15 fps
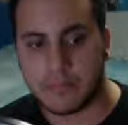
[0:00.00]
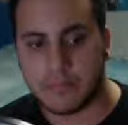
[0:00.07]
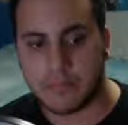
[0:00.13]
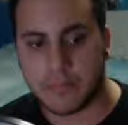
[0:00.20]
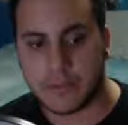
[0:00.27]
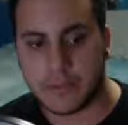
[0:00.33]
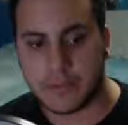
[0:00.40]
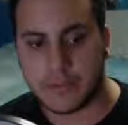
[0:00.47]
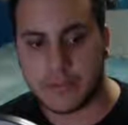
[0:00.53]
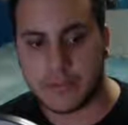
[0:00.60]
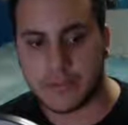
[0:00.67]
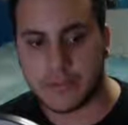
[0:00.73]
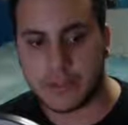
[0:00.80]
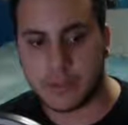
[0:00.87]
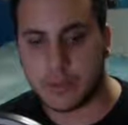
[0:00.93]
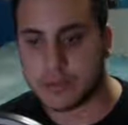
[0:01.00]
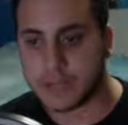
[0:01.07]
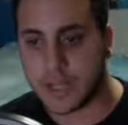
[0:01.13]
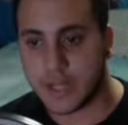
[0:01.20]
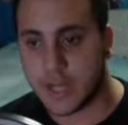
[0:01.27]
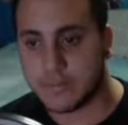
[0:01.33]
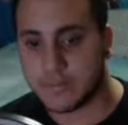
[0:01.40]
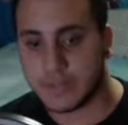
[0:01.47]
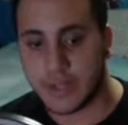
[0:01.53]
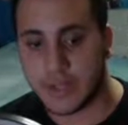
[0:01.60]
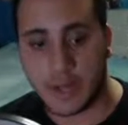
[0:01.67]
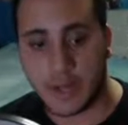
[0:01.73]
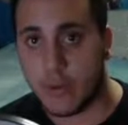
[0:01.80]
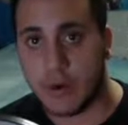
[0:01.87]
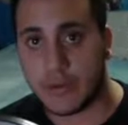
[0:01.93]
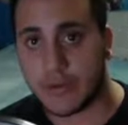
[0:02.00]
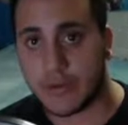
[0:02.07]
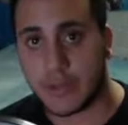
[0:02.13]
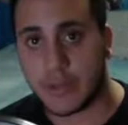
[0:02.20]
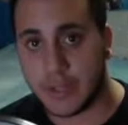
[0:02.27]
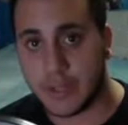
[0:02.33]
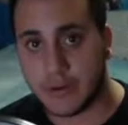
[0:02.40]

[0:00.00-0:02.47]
because there were times that I wanted to hit